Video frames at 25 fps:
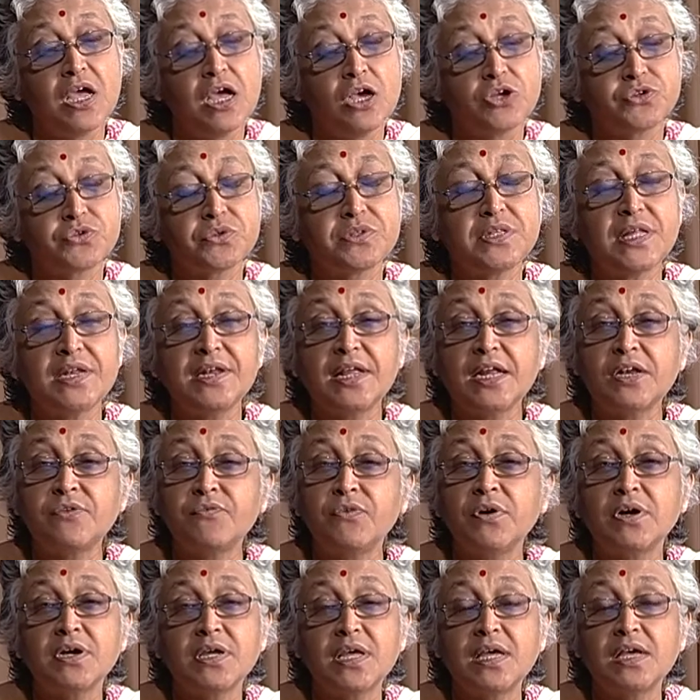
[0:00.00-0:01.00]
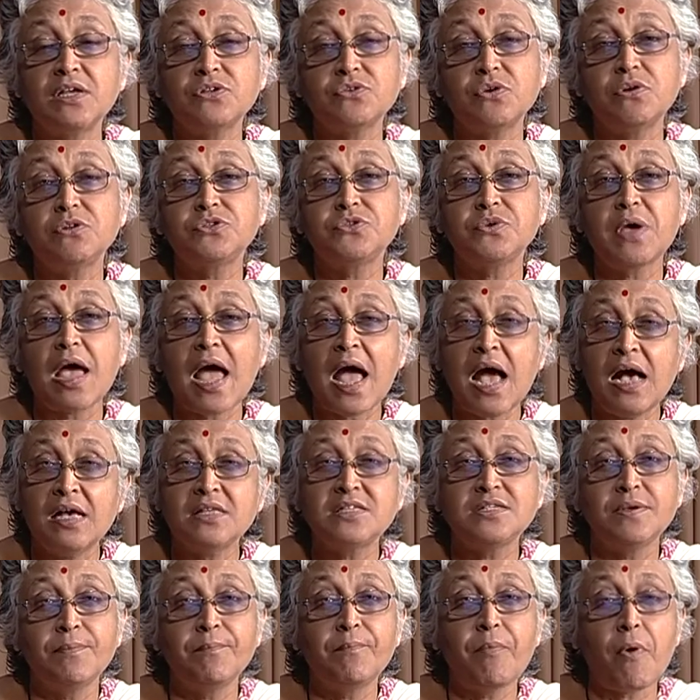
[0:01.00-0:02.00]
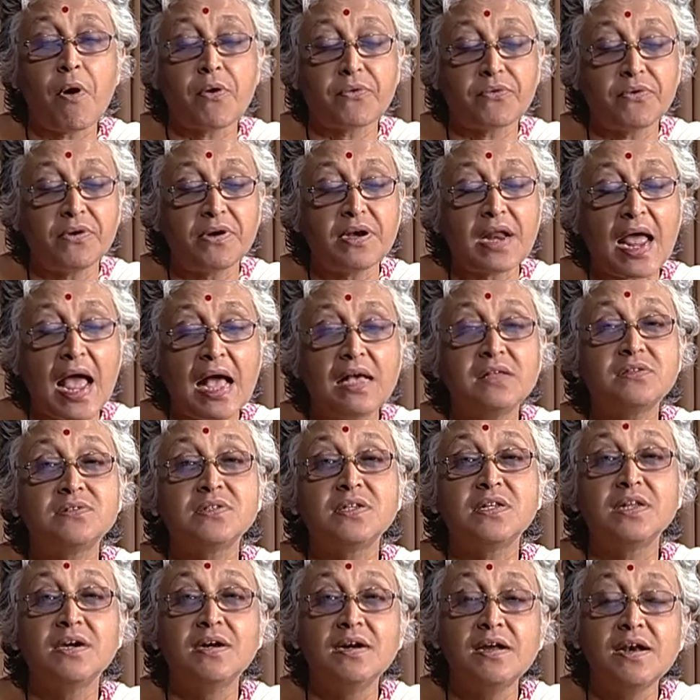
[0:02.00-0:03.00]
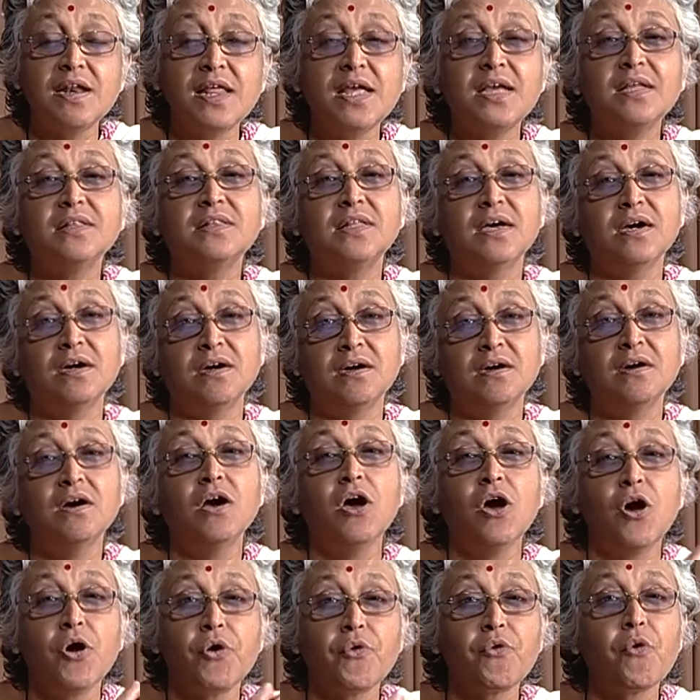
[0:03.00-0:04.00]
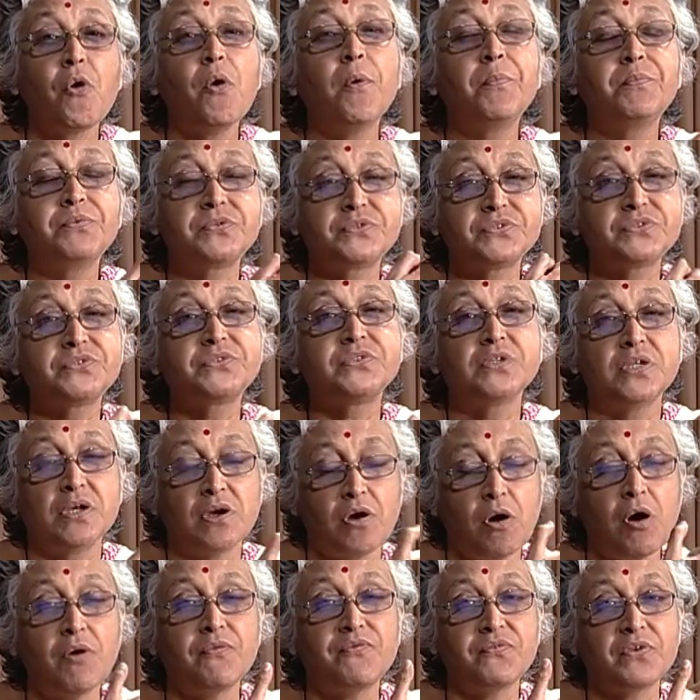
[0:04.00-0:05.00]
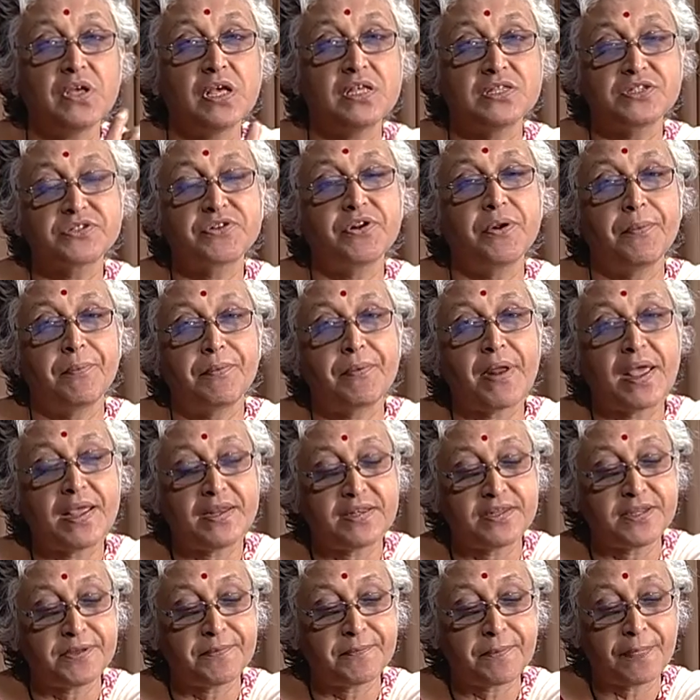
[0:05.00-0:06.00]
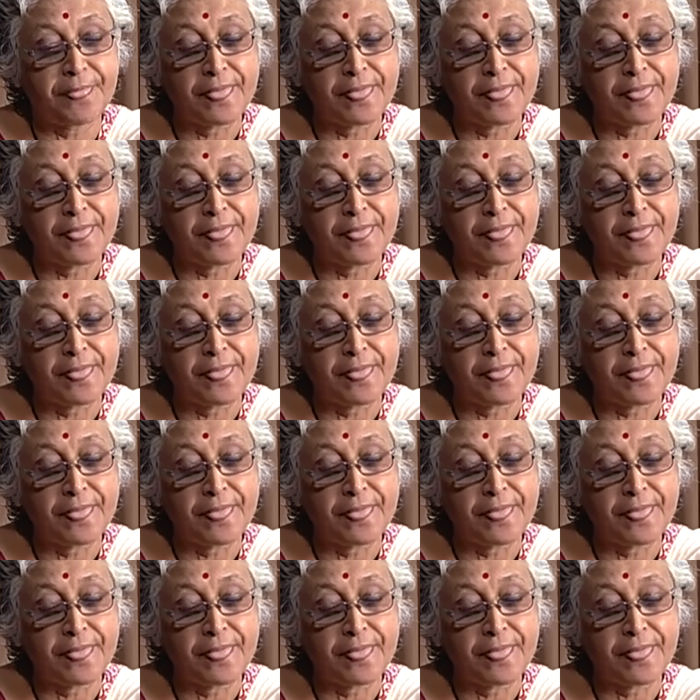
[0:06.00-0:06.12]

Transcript: So, the networking is also as important as learning the ropes of uh, script writing.